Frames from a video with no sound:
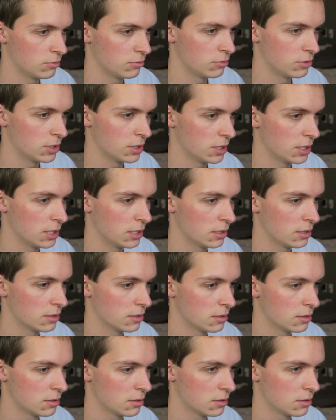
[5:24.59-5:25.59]
Really?
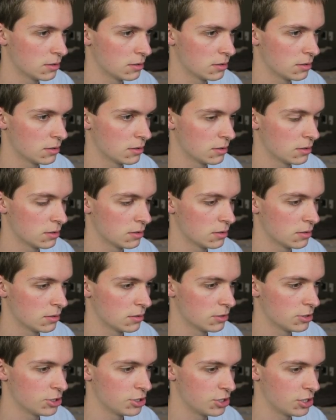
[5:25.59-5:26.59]

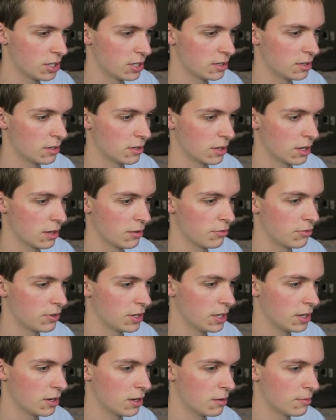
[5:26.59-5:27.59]
Shit. Okay,
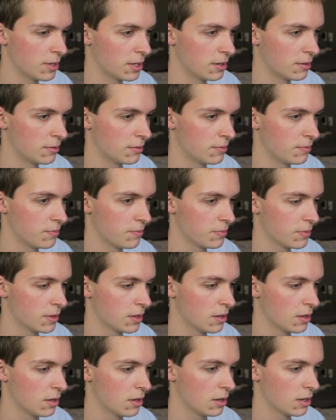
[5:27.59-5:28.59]
funny comment.
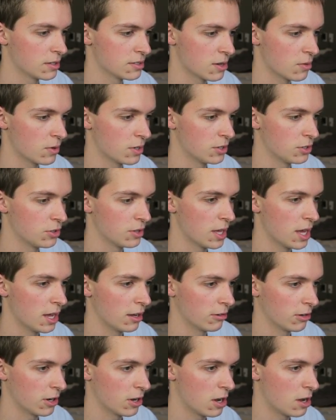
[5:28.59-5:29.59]
Because I want to do the
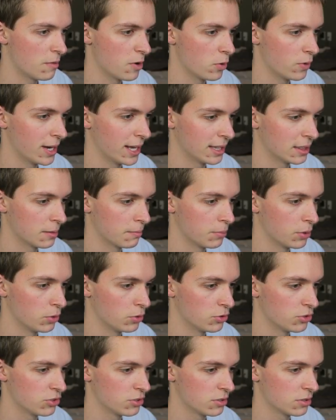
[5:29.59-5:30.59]
angry comment when I get the
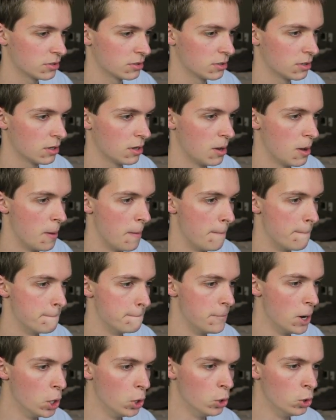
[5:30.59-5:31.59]
boost.
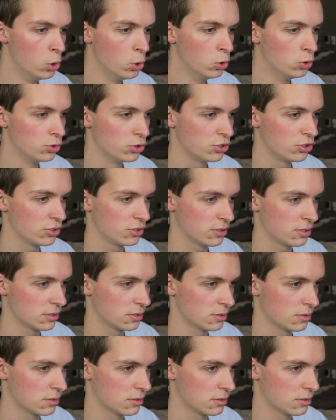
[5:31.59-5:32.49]
Boost!